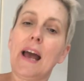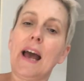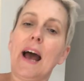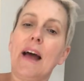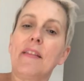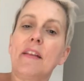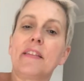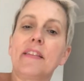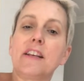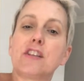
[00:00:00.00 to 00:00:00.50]

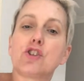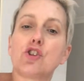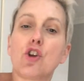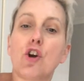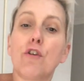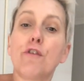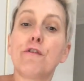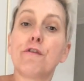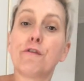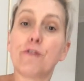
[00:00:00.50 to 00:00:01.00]
and that there's
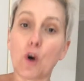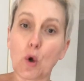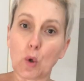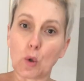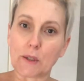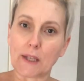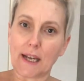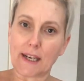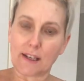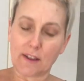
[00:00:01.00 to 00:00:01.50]
no
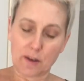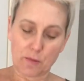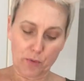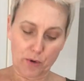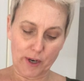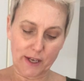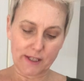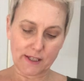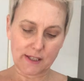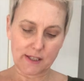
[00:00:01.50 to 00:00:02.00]
fold under the
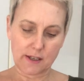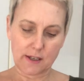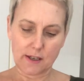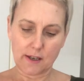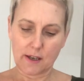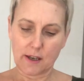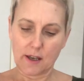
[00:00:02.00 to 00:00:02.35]
breast.